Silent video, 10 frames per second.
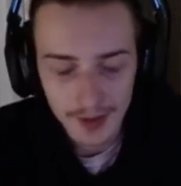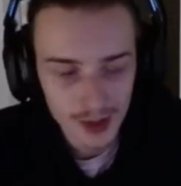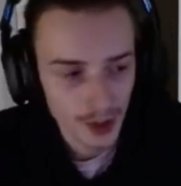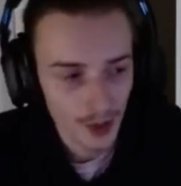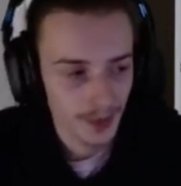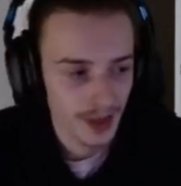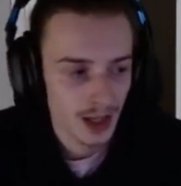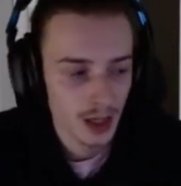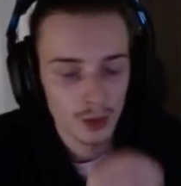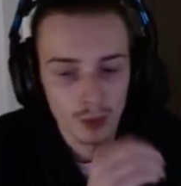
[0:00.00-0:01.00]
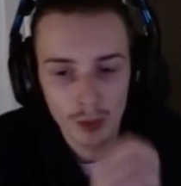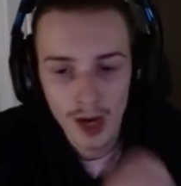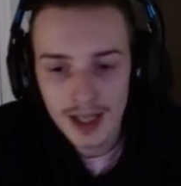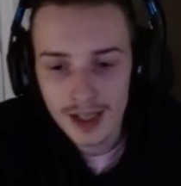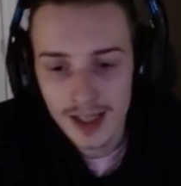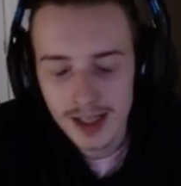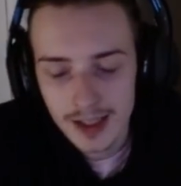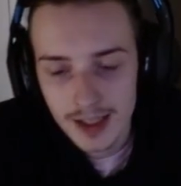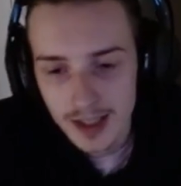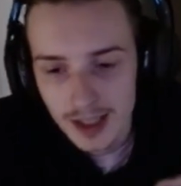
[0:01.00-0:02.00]
So
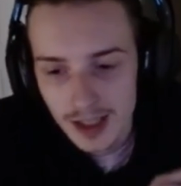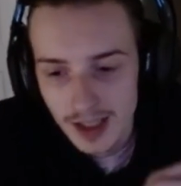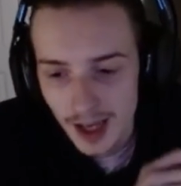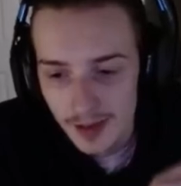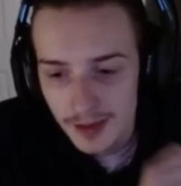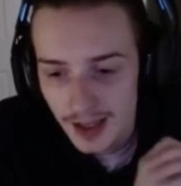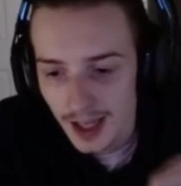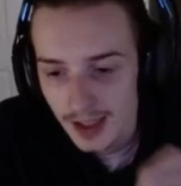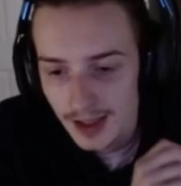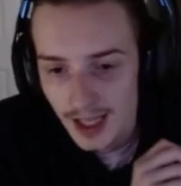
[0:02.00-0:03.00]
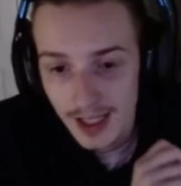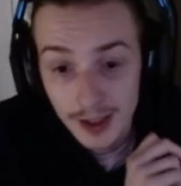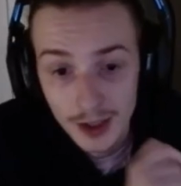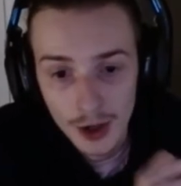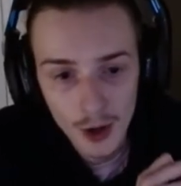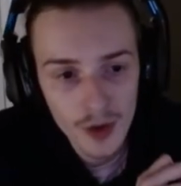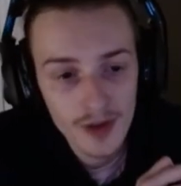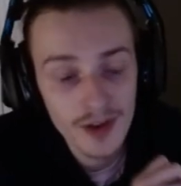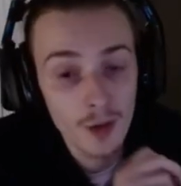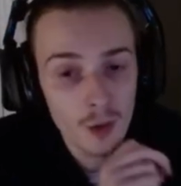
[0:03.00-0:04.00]
Rylai's is the item that I like to go if
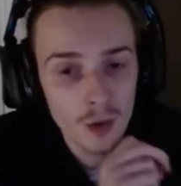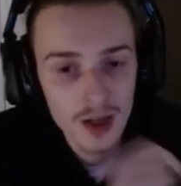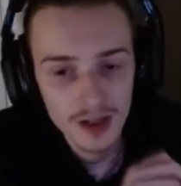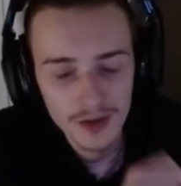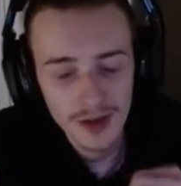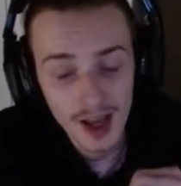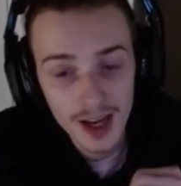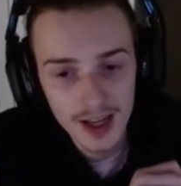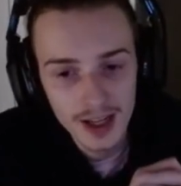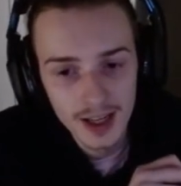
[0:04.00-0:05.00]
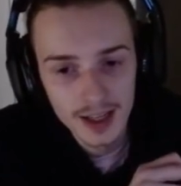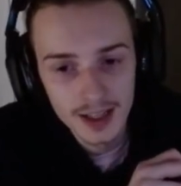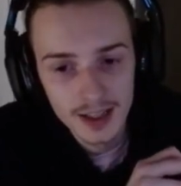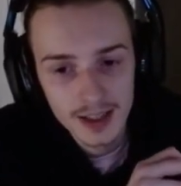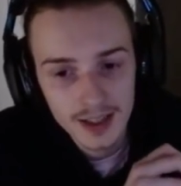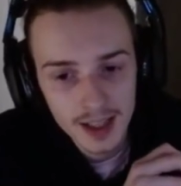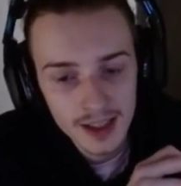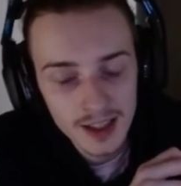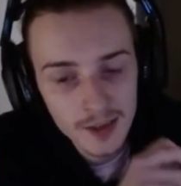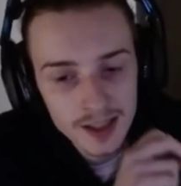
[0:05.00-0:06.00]
I'm really fed, and the
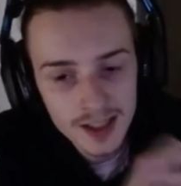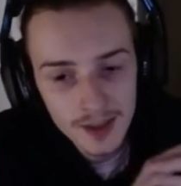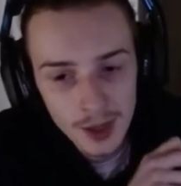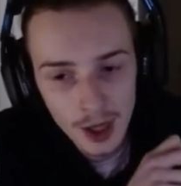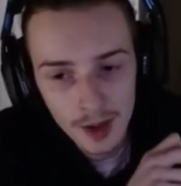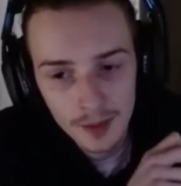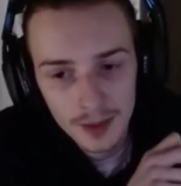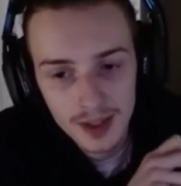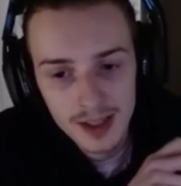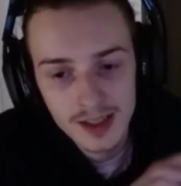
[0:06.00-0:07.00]
enemy team comp is